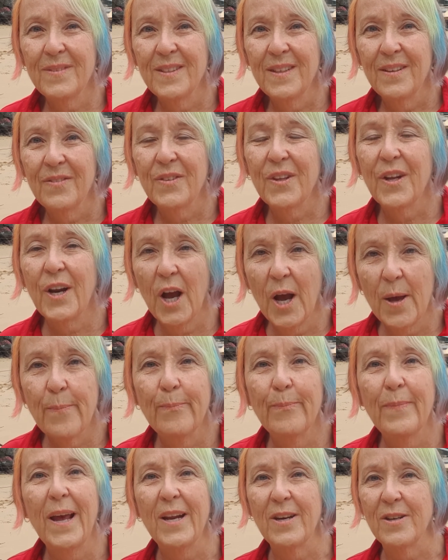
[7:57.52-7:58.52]
that I
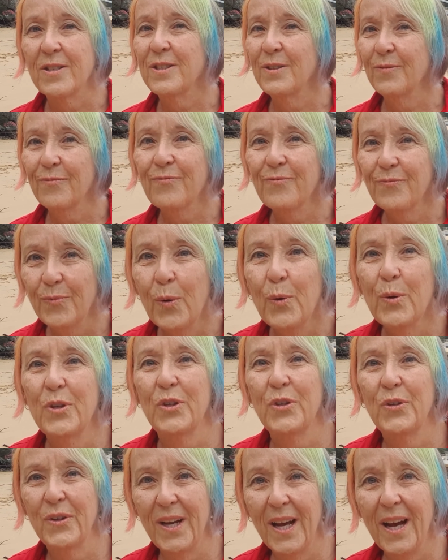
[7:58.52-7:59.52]
met
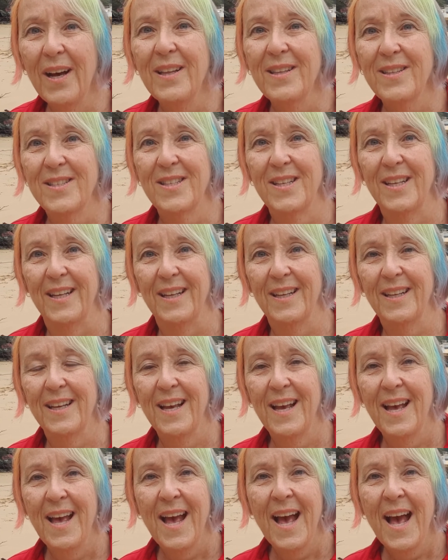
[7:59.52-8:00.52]
Fortunate,
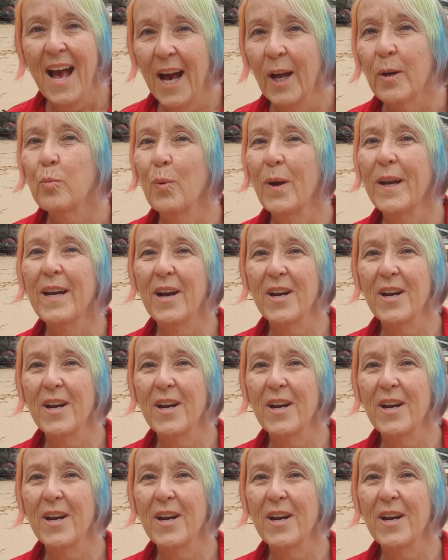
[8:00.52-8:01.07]
and when I